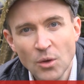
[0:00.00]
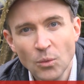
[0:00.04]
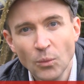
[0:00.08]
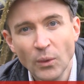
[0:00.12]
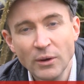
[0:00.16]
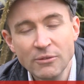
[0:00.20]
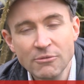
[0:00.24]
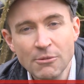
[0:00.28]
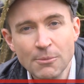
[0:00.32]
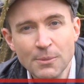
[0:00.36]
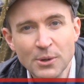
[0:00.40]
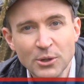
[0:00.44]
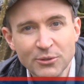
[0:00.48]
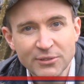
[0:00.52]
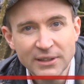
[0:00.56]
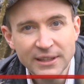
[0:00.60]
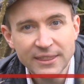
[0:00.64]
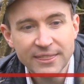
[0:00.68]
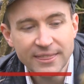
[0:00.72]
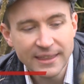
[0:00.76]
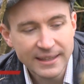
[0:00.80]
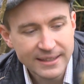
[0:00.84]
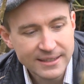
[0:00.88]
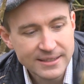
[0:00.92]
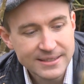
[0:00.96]
When removing
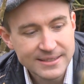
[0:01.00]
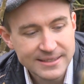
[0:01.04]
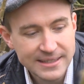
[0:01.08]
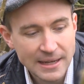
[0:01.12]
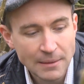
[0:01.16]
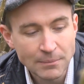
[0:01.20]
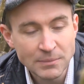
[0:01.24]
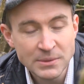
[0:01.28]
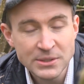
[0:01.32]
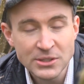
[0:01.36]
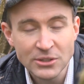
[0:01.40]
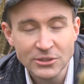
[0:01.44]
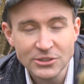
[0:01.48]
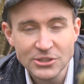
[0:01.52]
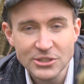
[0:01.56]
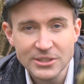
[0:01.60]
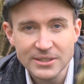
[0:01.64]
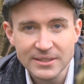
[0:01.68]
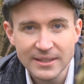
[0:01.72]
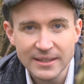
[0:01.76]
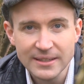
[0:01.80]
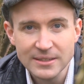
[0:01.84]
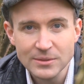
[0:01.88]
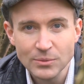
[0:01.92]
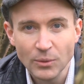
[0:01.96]
thicker stems such as
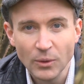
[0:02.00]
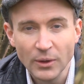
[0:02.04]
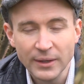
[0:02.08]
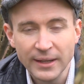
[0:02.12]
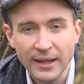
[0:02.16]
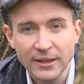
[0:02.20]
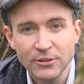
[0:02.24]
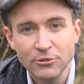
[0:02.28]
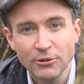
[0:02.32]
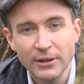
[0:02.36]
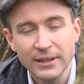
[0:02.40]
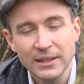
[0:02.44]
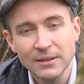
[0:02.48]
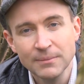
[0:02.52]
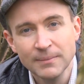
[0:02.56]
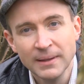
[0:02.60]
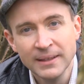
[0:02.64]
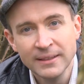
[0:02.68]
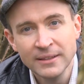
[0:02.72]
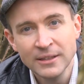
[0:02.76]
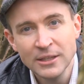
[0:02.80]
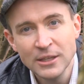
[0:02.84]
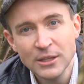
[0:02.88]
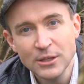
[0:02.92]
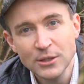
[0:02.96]
this one, I'd recommend
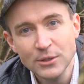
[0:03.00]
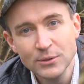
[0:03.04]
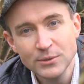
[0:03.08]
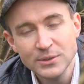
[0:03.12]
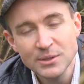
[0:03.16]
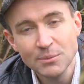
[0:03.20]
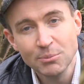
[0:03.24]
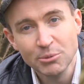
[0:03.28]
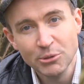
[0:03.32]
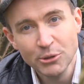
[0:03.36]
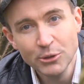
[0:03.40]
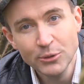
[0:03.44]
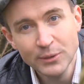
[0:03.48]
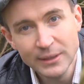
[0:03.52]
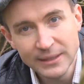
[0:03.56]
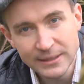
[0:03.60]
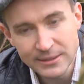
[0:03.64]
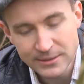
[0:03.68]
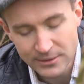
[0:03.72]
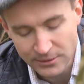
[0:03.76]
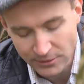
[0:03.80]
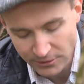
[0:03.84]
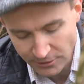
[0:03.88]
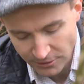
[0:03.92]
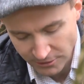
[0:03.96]
that you use a pruning
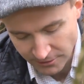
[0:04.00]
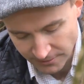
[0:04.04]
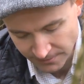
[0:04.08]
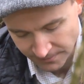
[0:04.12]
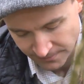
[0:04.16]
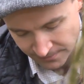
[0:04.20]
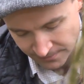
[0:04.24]
saw.